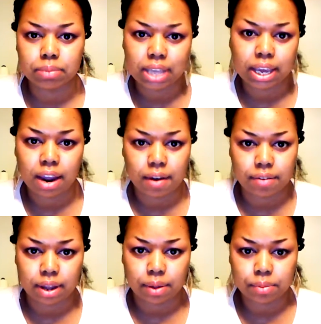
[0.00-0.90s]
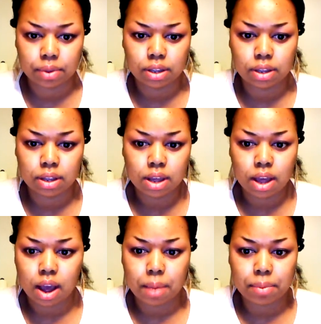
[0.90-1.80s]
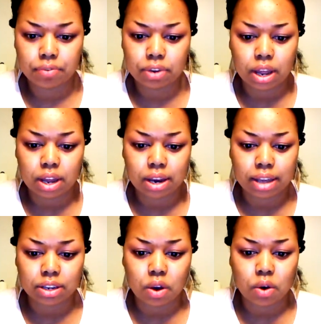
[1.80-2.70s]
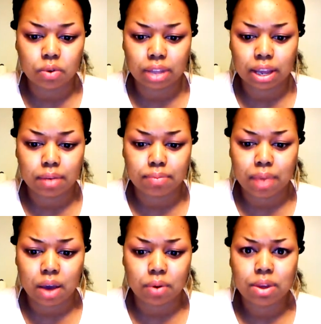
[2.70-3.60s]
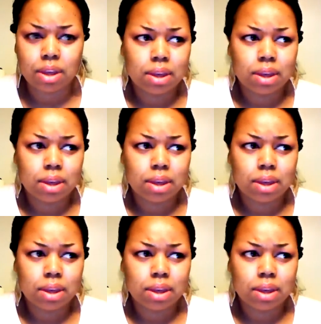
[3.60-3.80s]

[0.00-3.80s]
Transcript: Take care of them. If you didn't like the whole thing about,